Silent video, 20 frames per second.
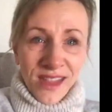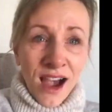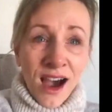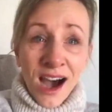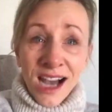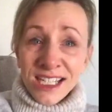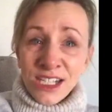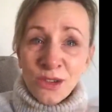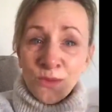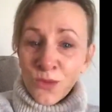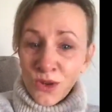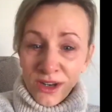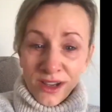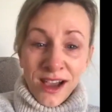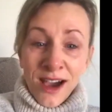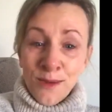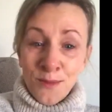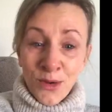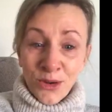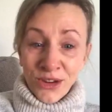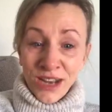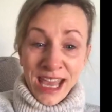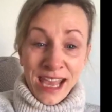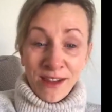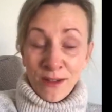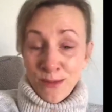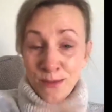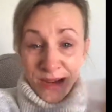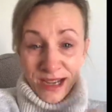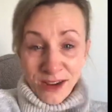I don't want to come on
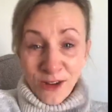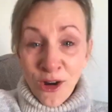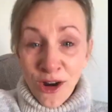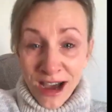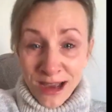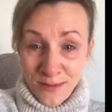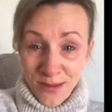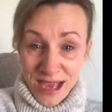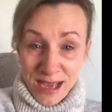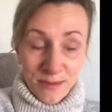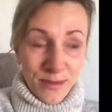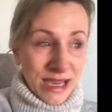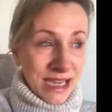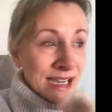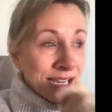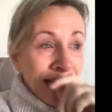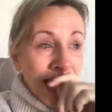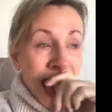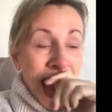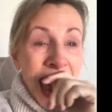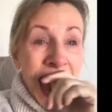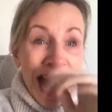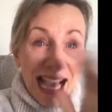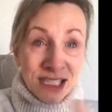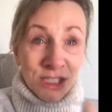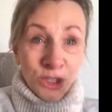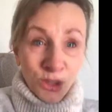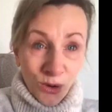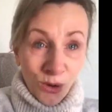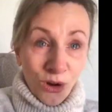here and be a crybaby
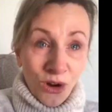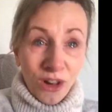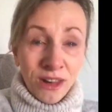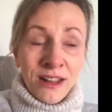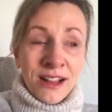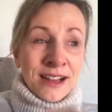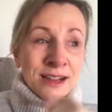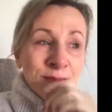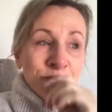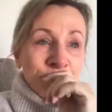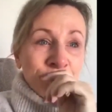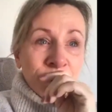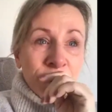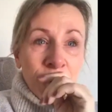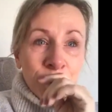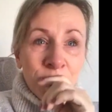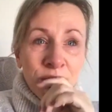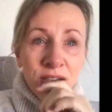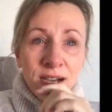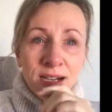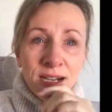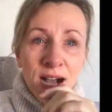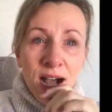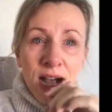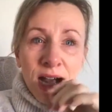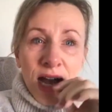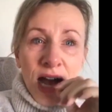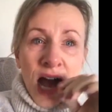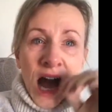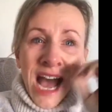at all, but
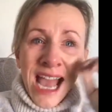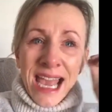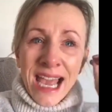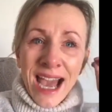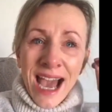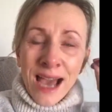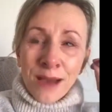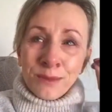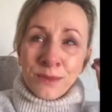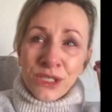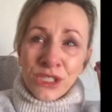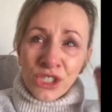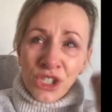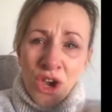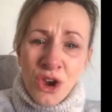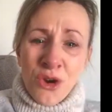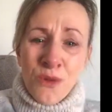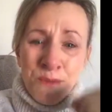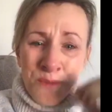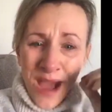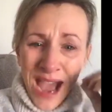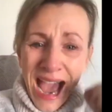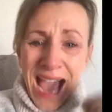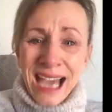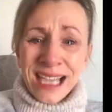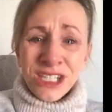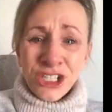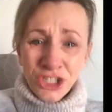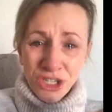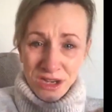I am so
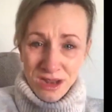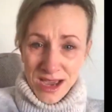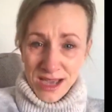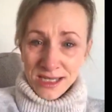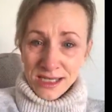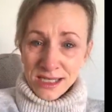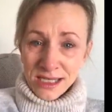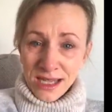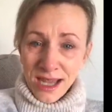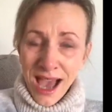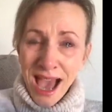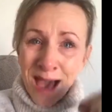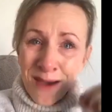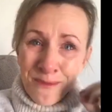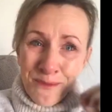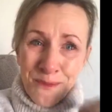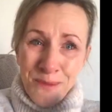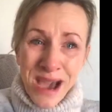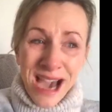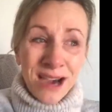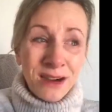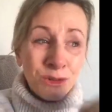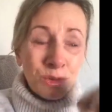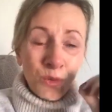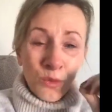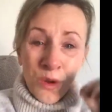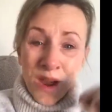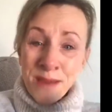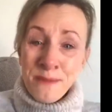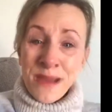passionate about
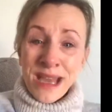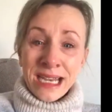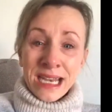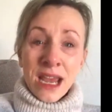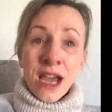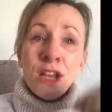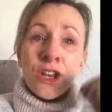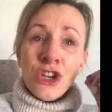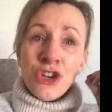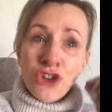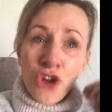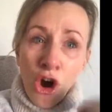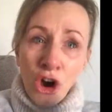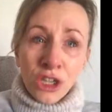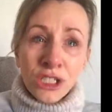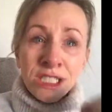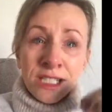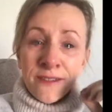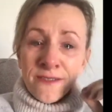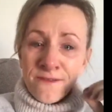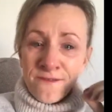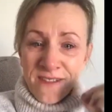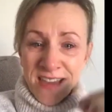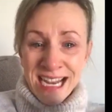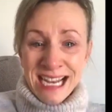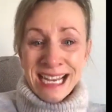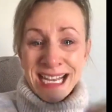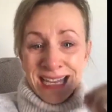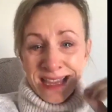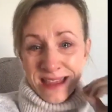women not
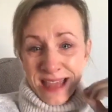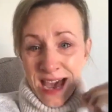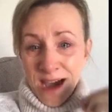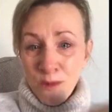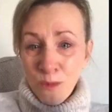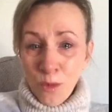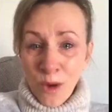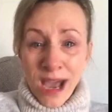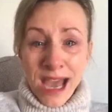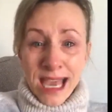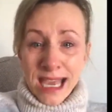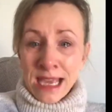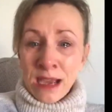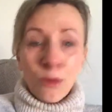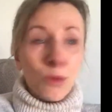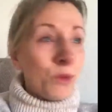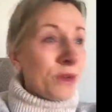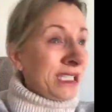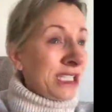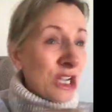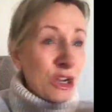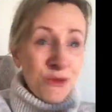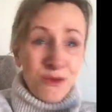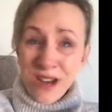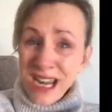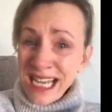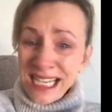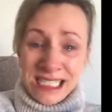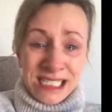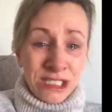feeling that way. We
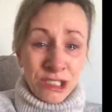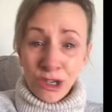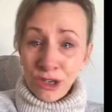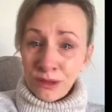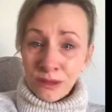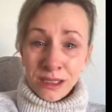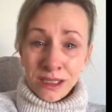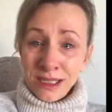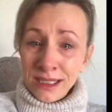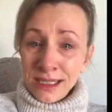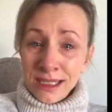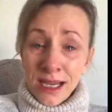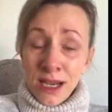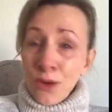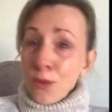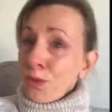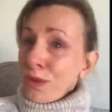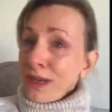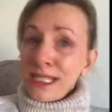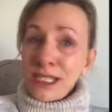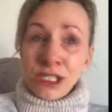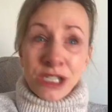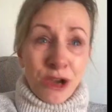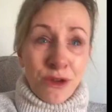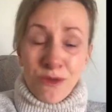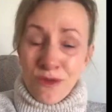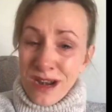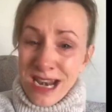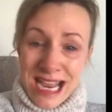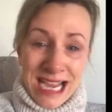don't need to. We
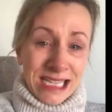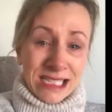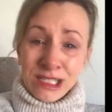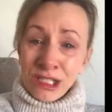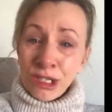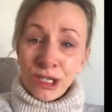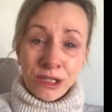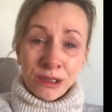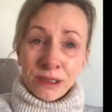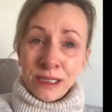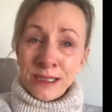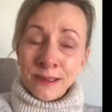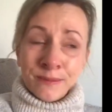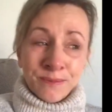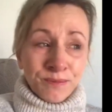don't need to.